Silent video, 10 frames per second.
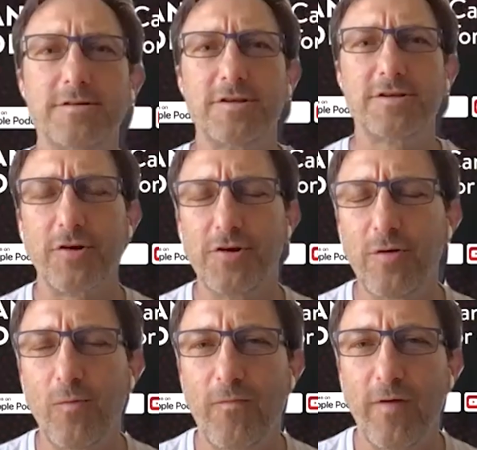sounds good. So
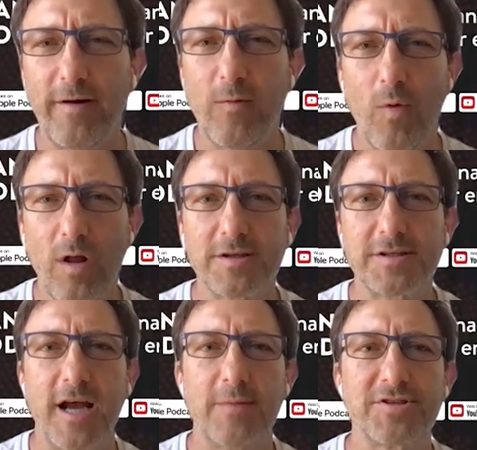you're a very
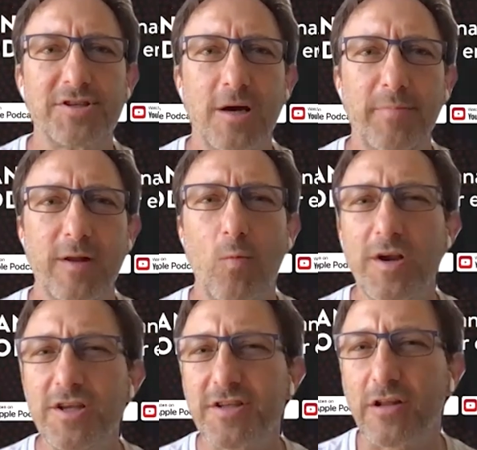well-established company.
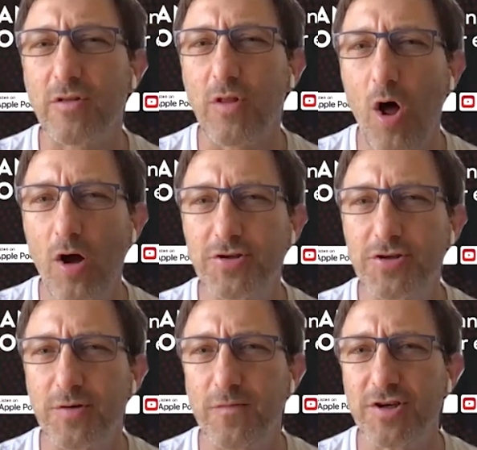What is the
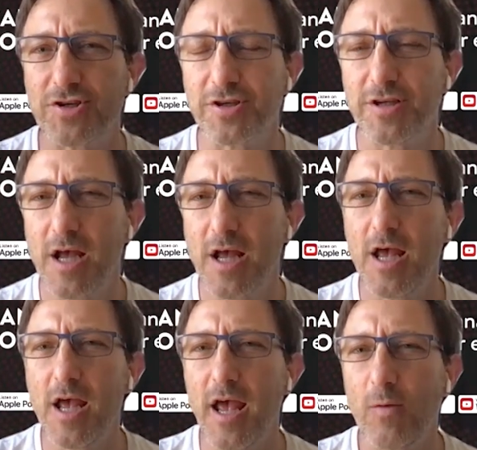long-term vision,
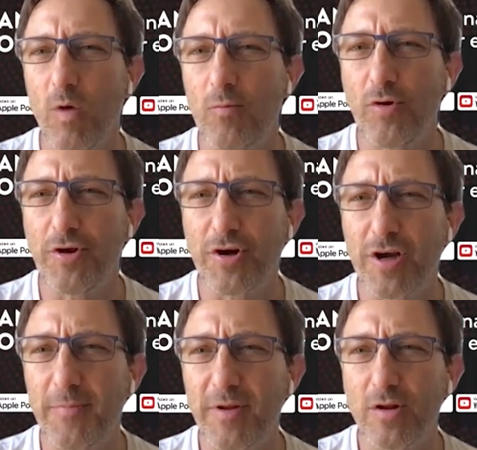and what will
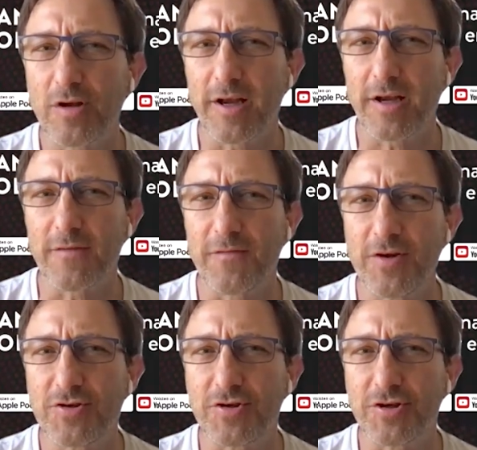your company look like in the
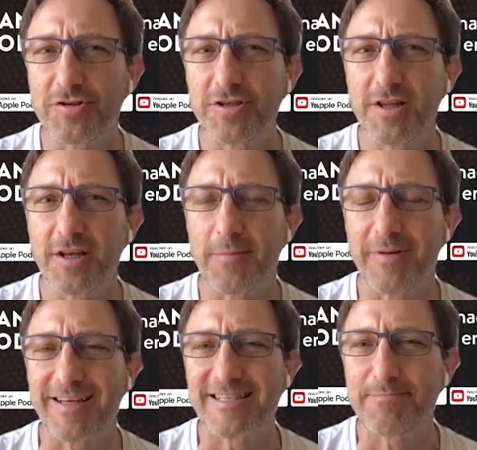future? Do you see the
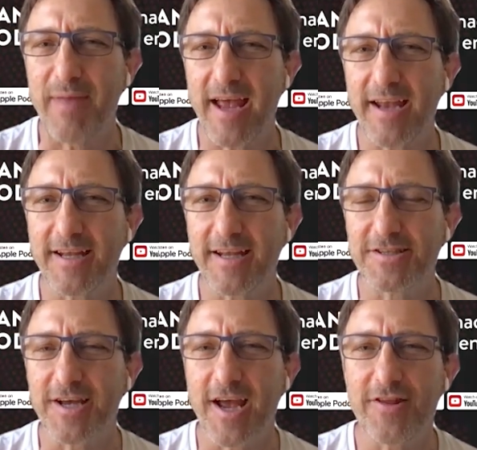company
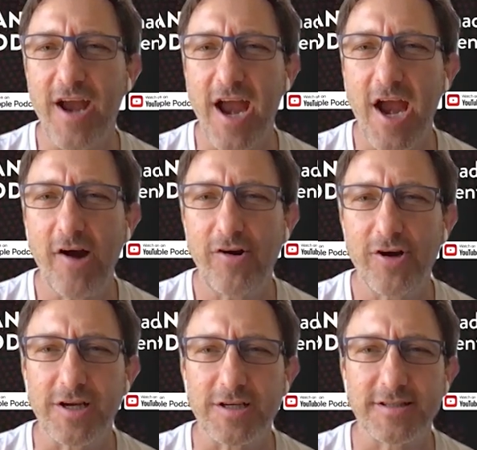expanding into other
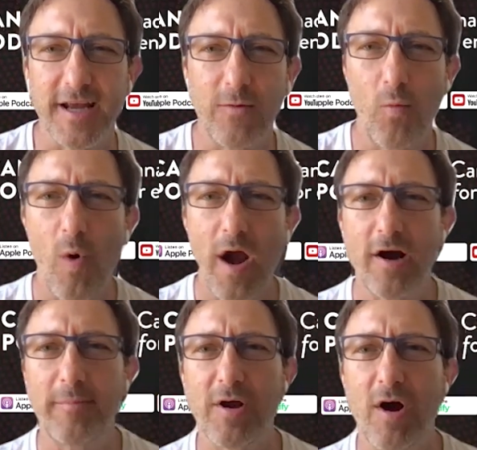areas, and
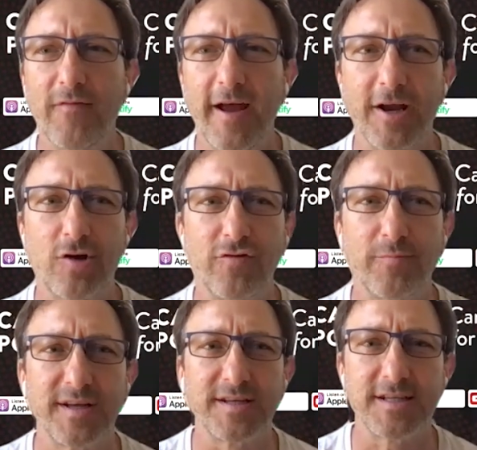where beyond
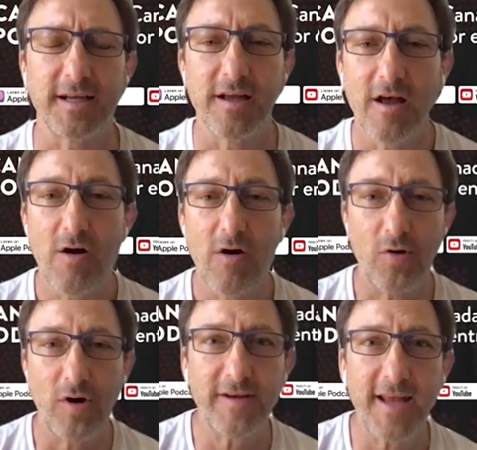Vancouver, B C,
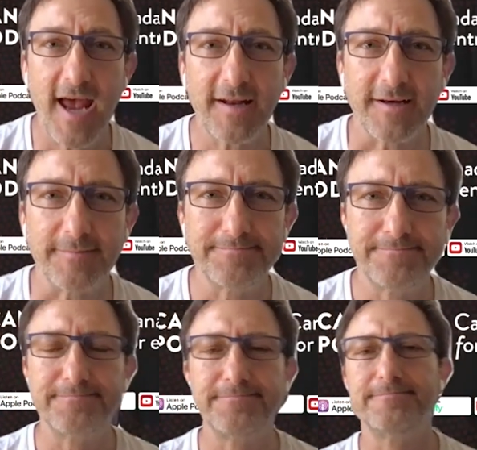or even Canada?